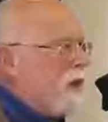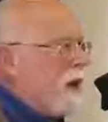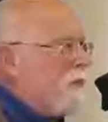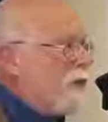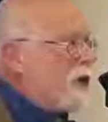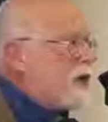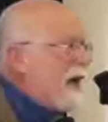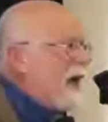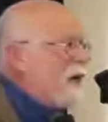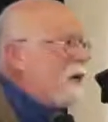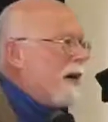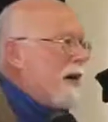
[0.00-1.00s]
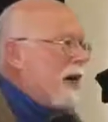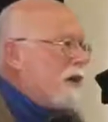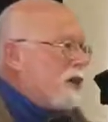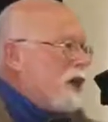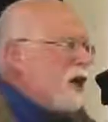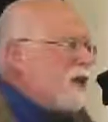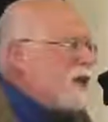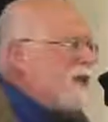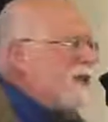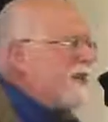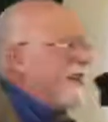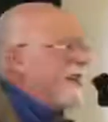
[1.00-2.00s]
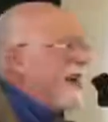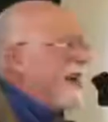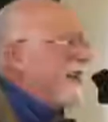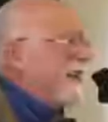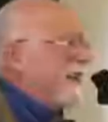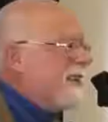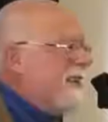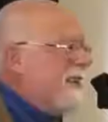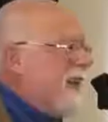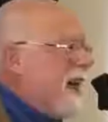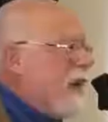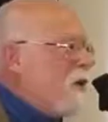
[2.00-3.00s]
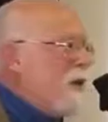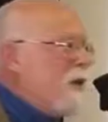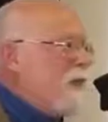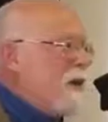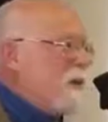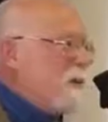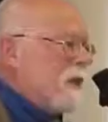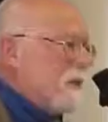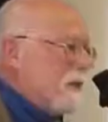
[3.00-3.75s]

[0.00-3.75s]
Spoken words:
British landowner. He has churches on his land. How could he be a Muslim?